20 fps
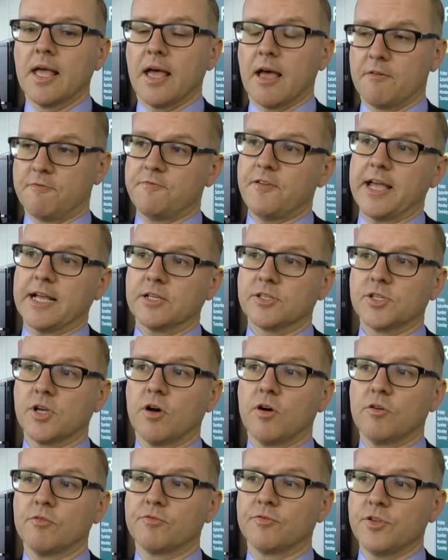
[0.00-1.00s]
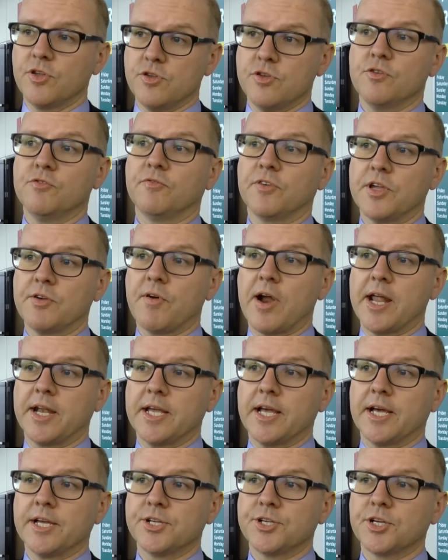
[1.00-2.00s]
effects of UV
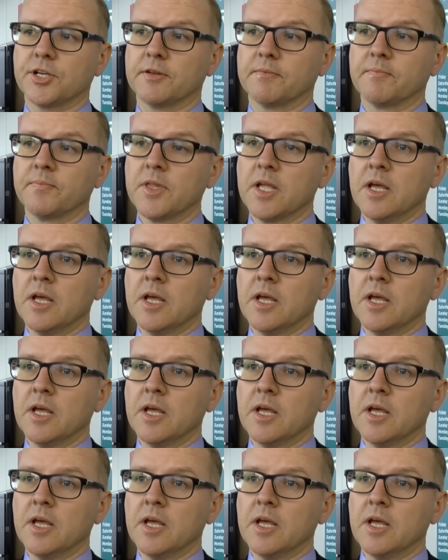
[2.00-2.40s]
radiation.